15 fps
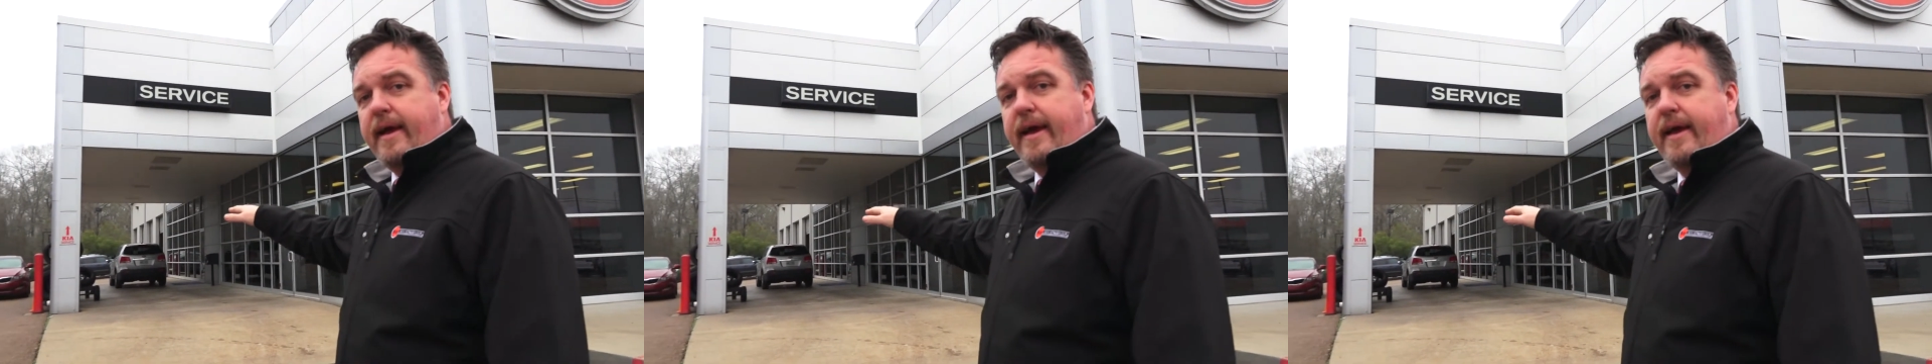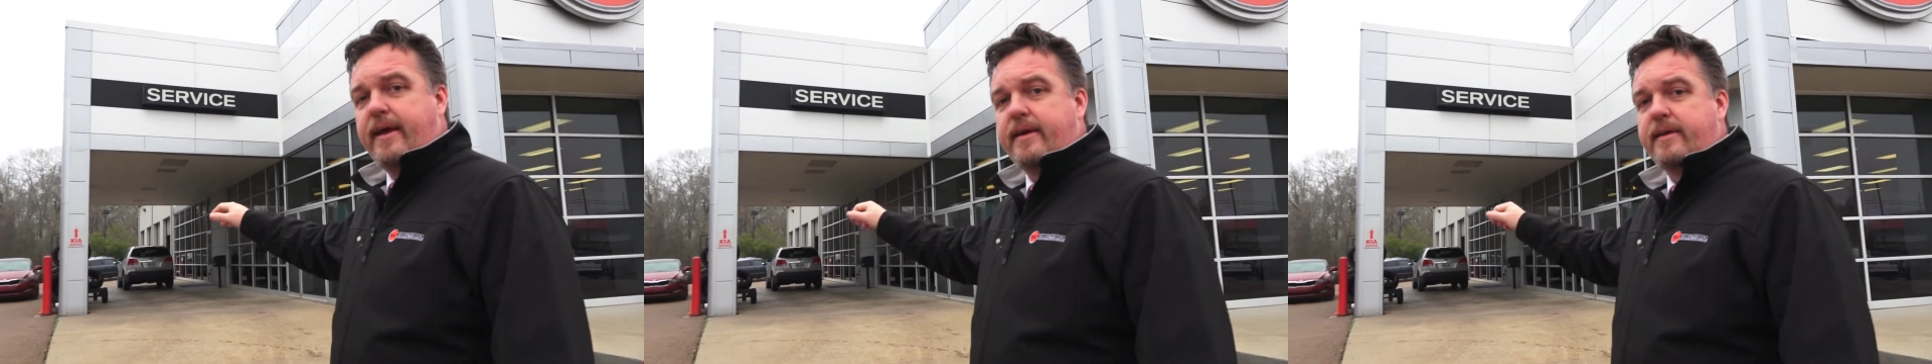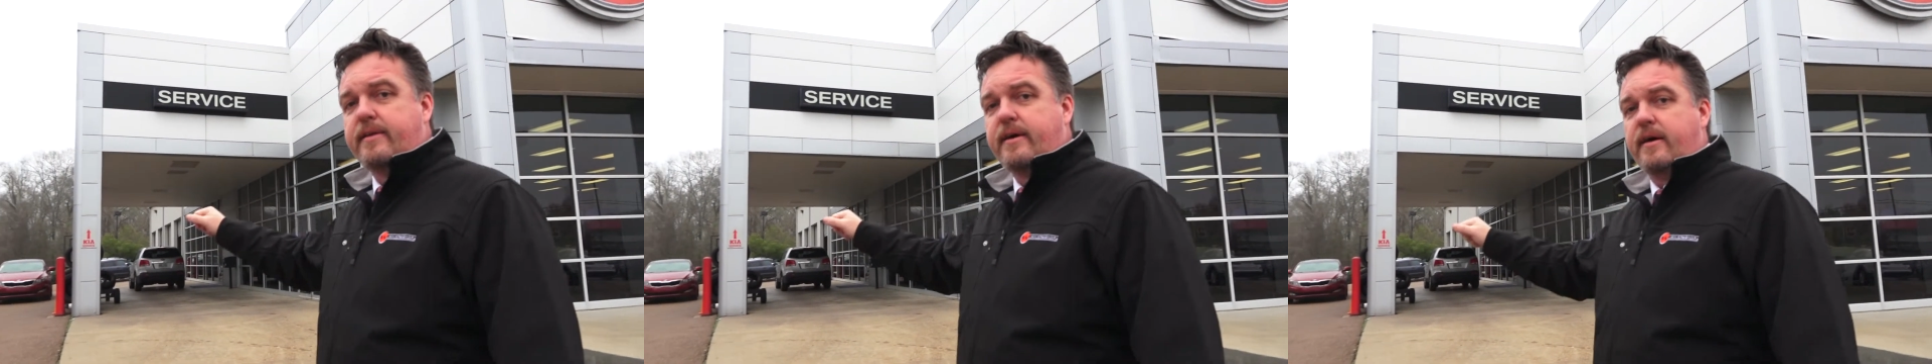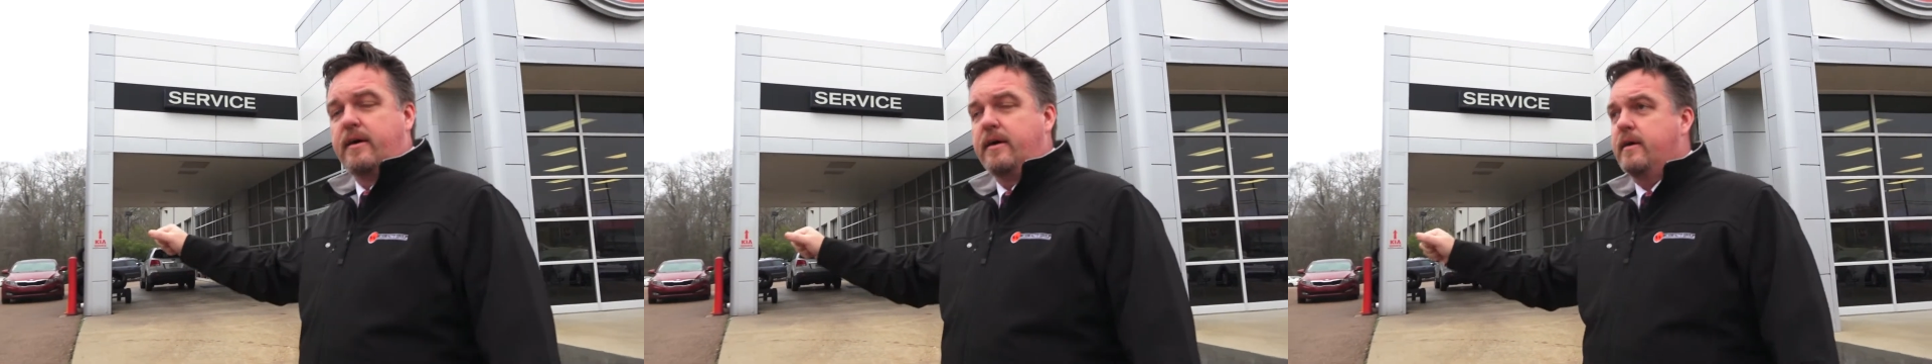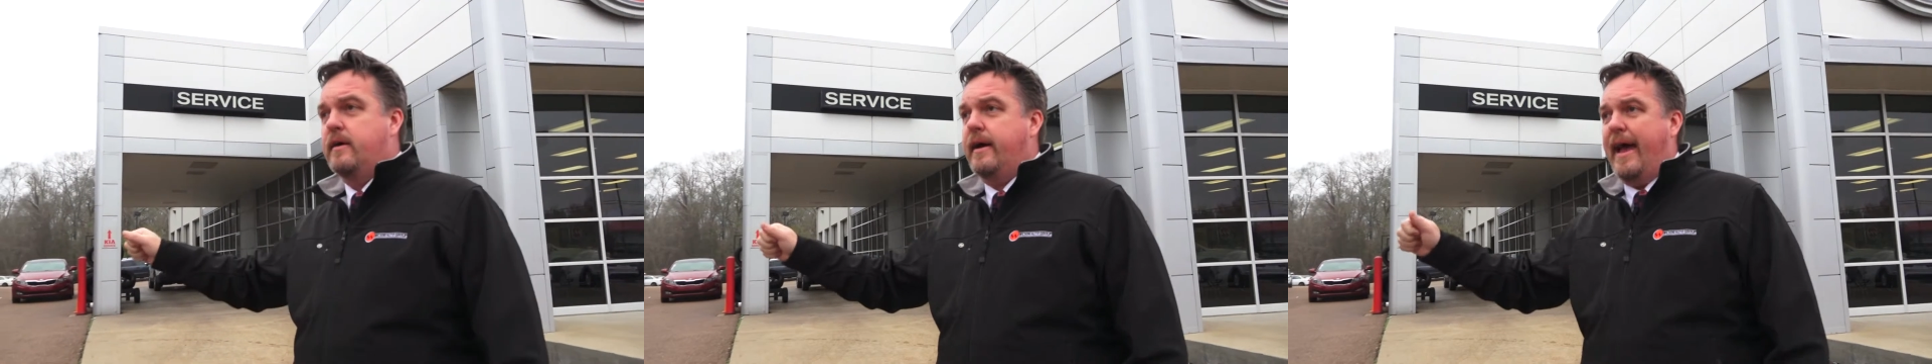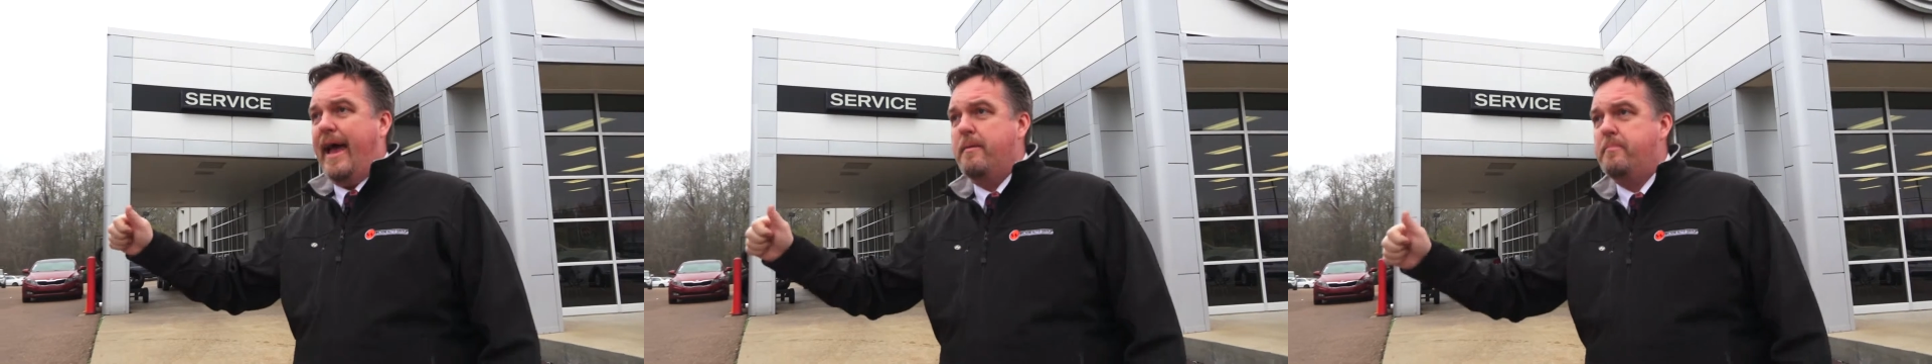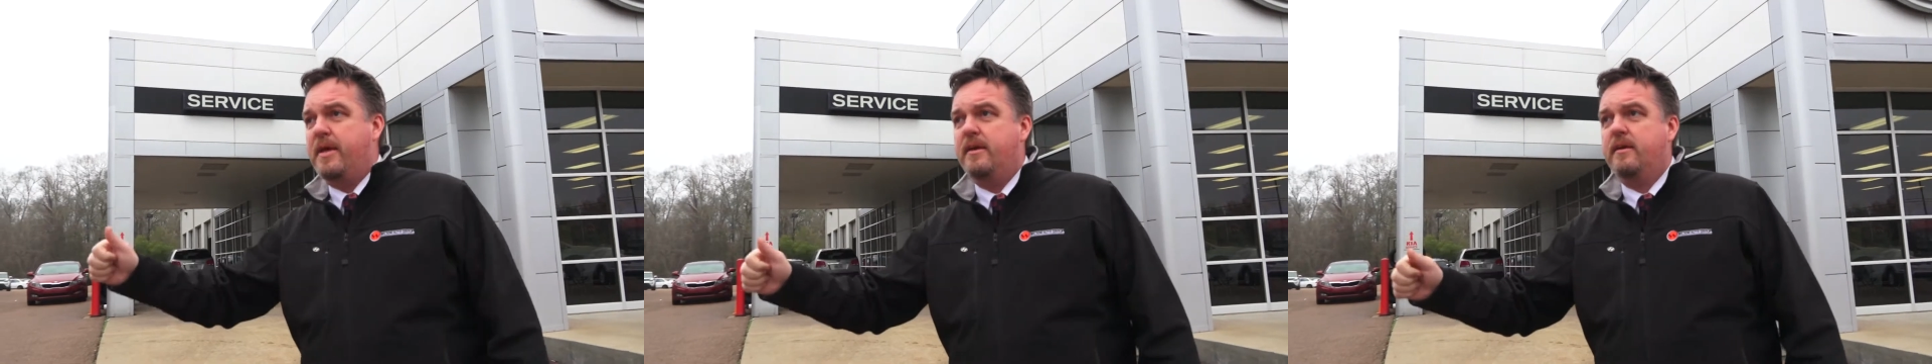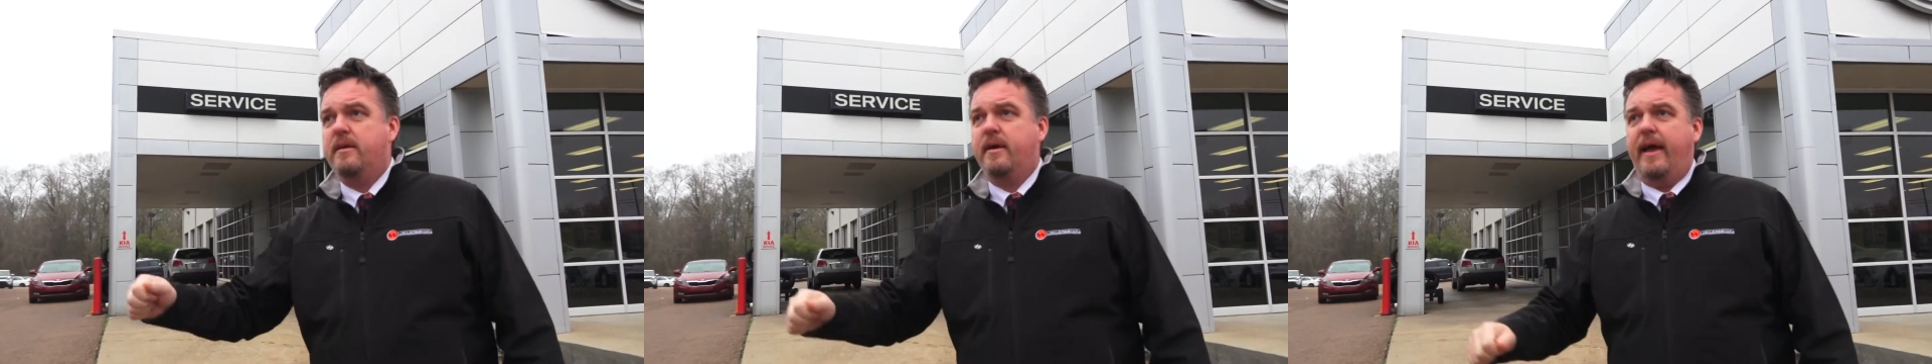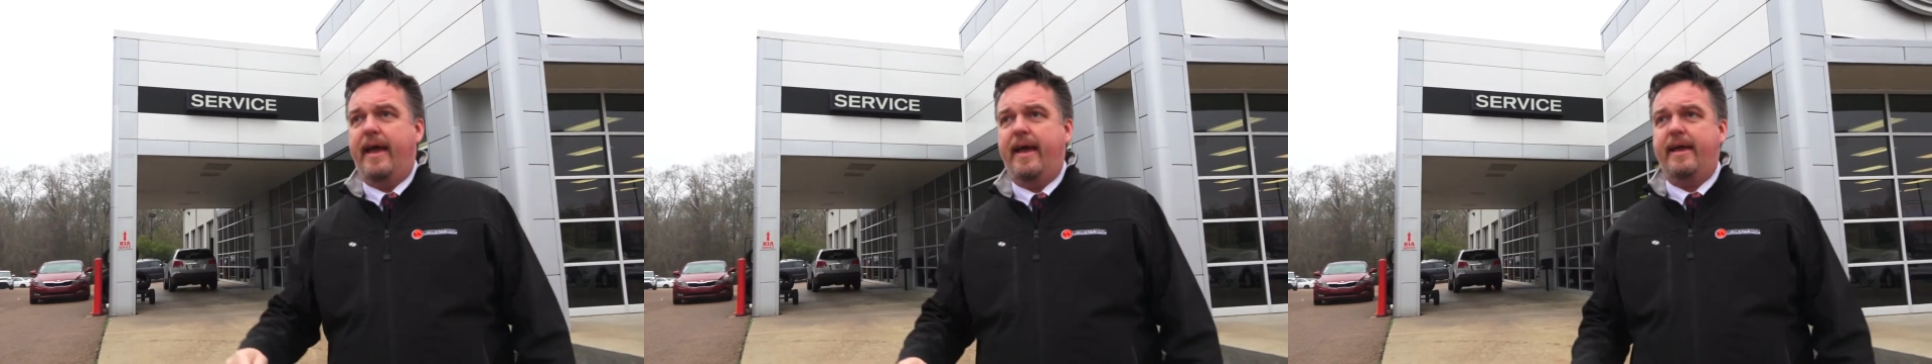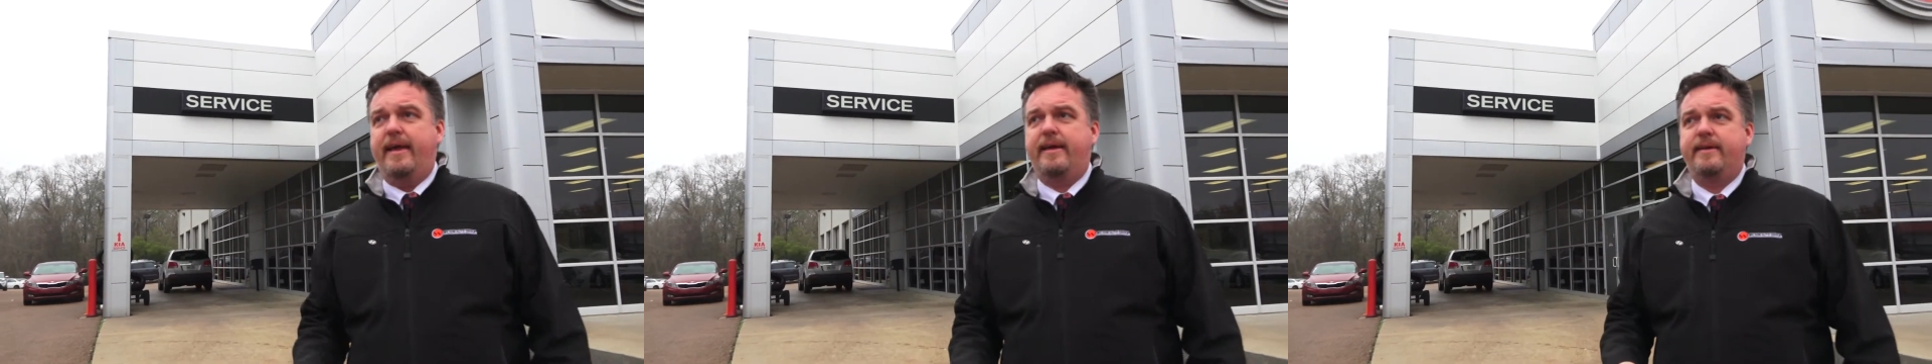and uh, Abby
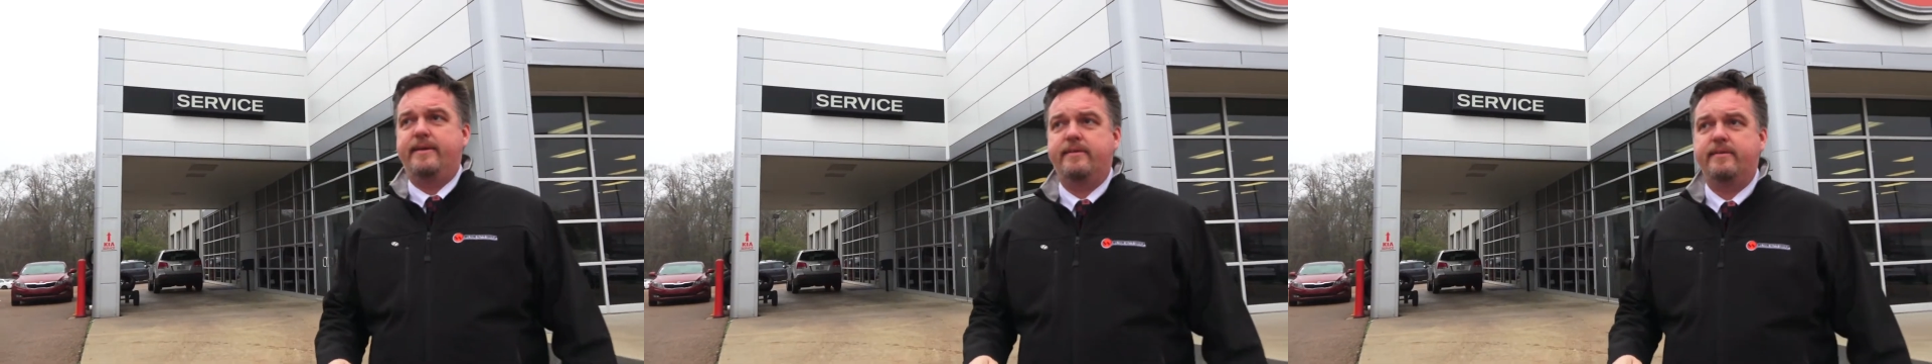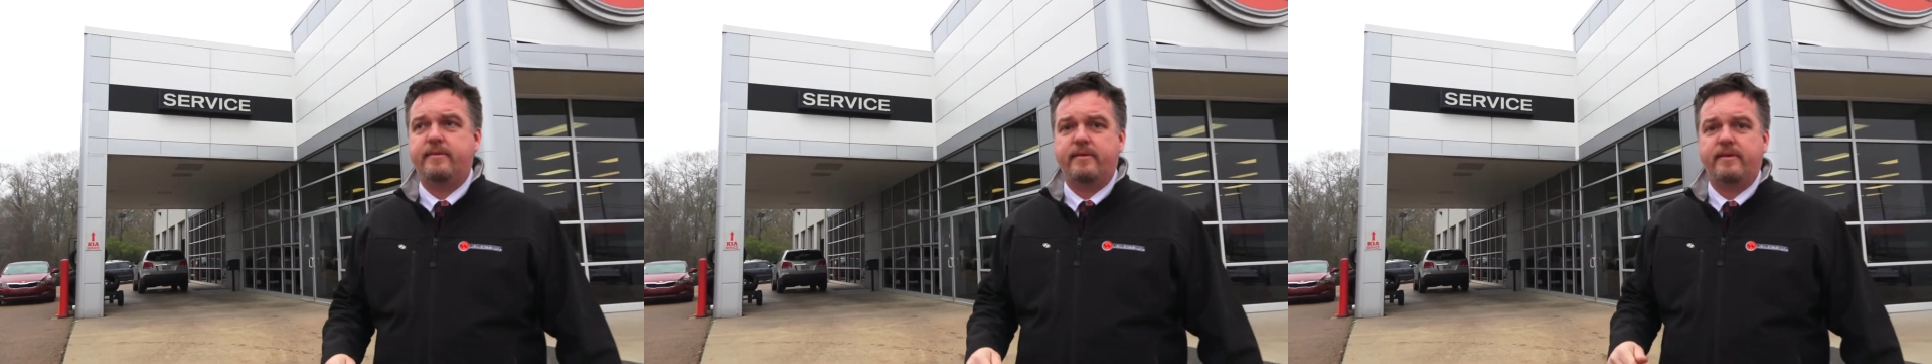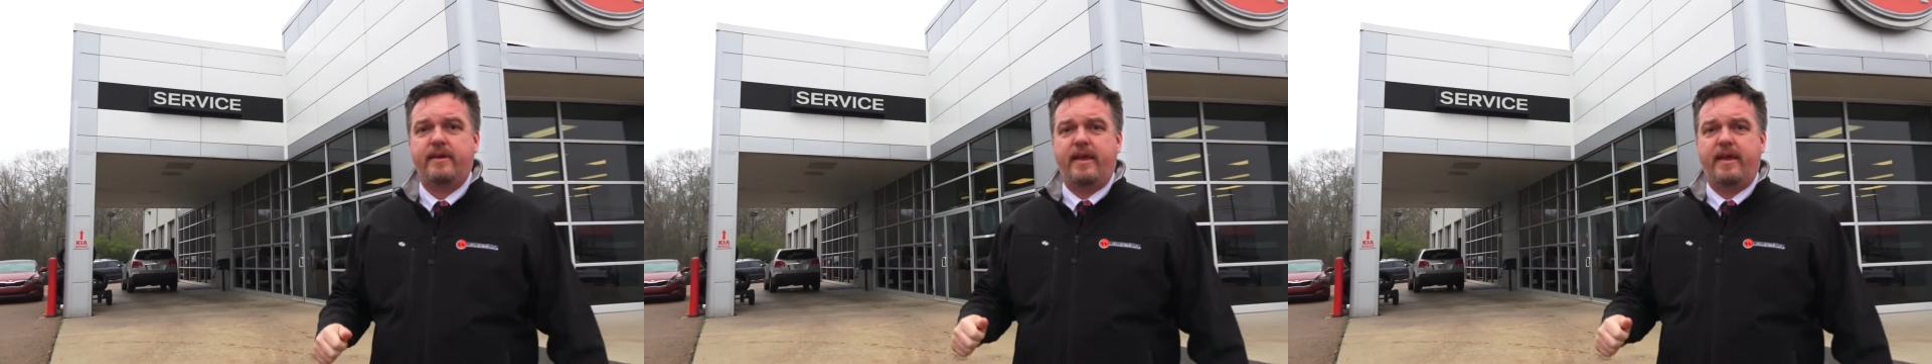and